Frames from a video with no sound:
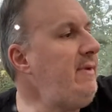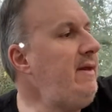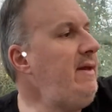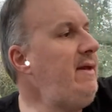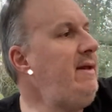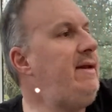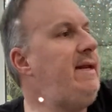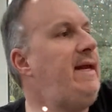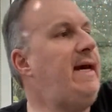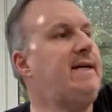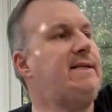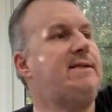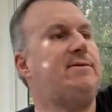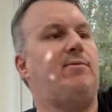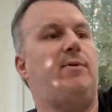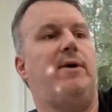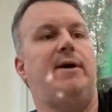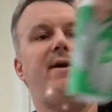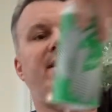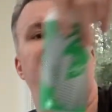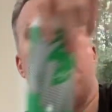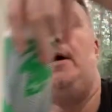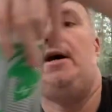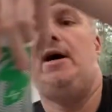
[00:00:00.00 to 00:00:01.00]
Next
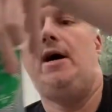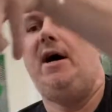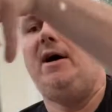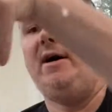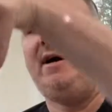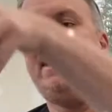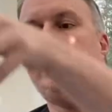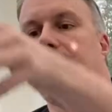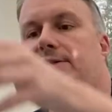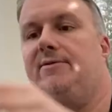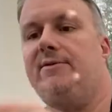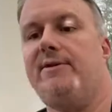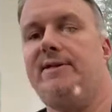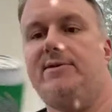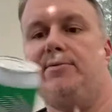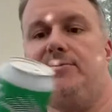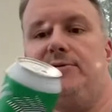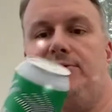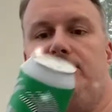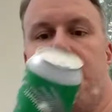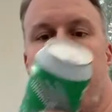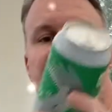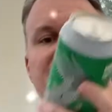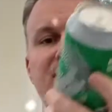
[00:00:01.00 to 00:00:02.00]
one. Okay, so this
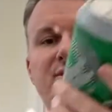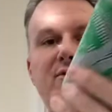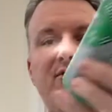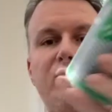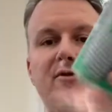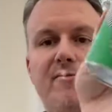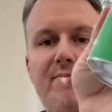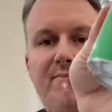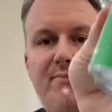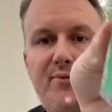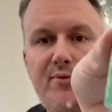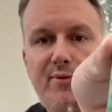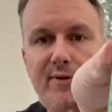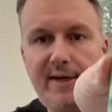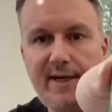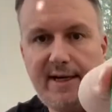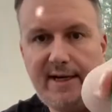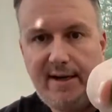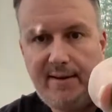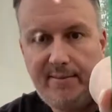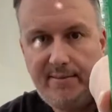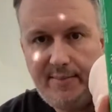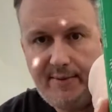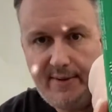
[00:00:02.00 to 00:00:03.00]
one's from the North Brewing
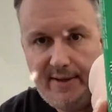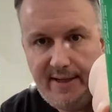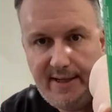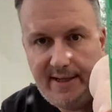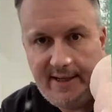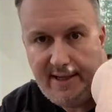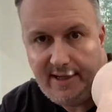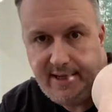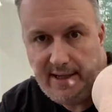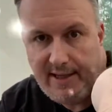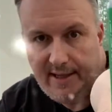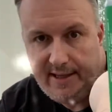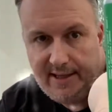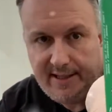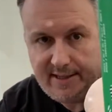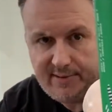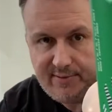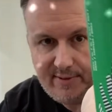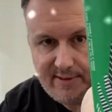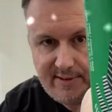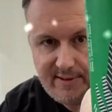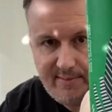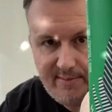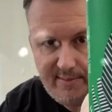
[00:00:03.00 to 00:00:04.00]
Company. This
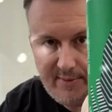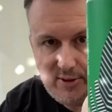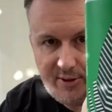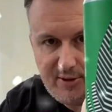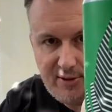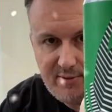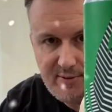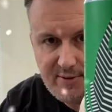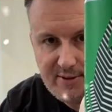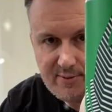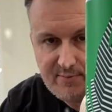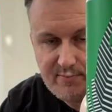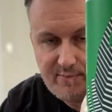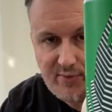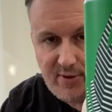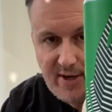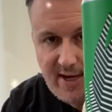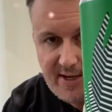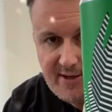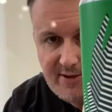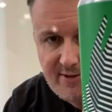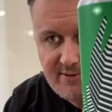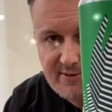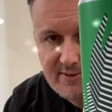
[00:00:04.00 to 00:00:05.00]
one's
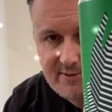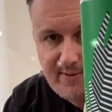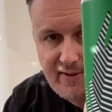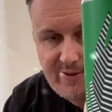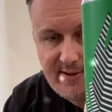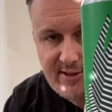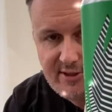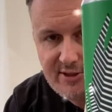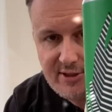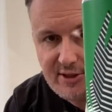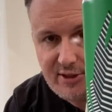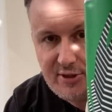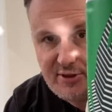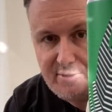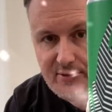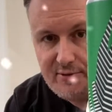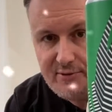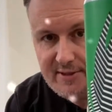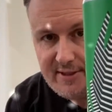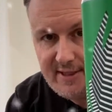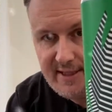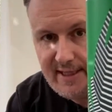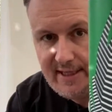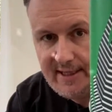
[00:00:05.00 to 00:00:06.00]
brand new as well. This is a New
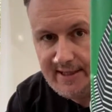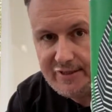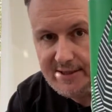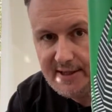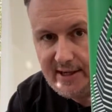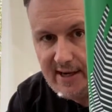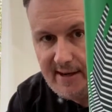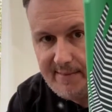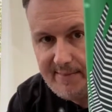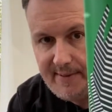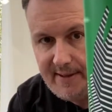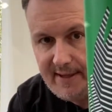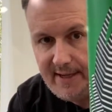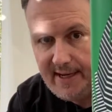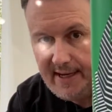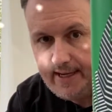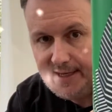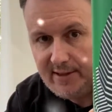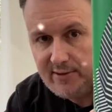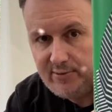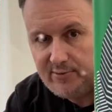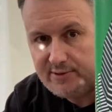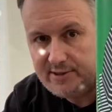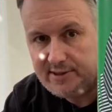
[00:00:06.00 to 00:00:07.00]
Zealand
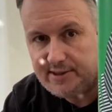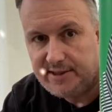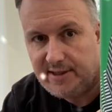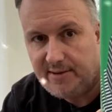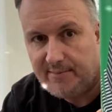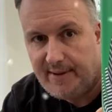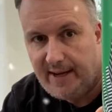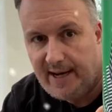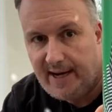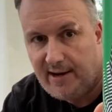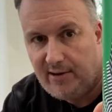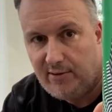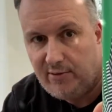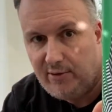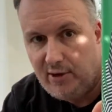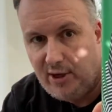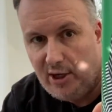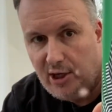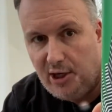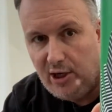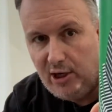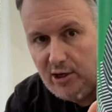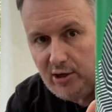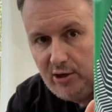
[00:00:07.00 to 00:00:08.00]
IPA called Somehow
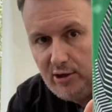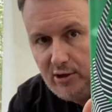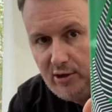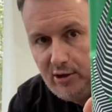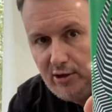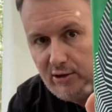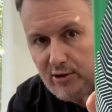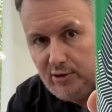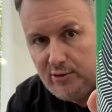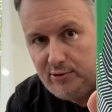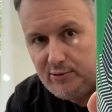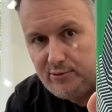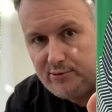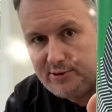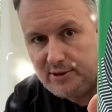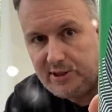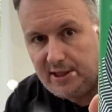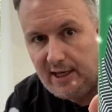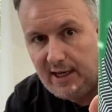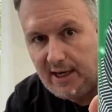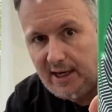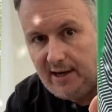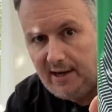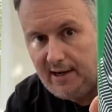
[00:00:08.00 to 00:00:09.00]
Lose
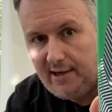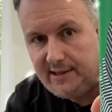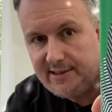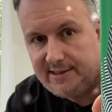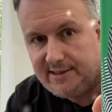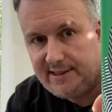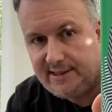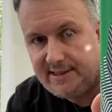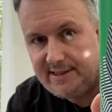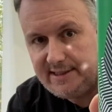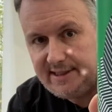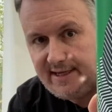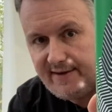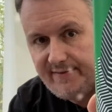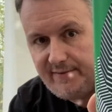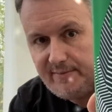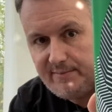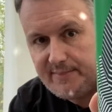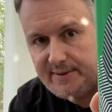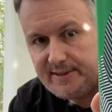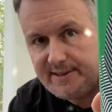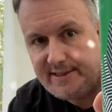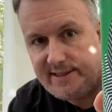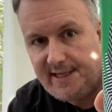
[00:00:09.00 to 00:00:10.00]
Glass. It's
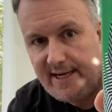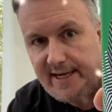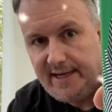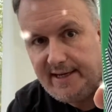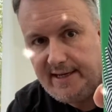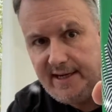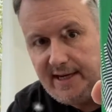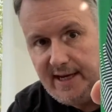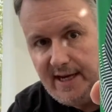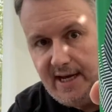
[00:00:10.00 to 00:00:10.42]
7%.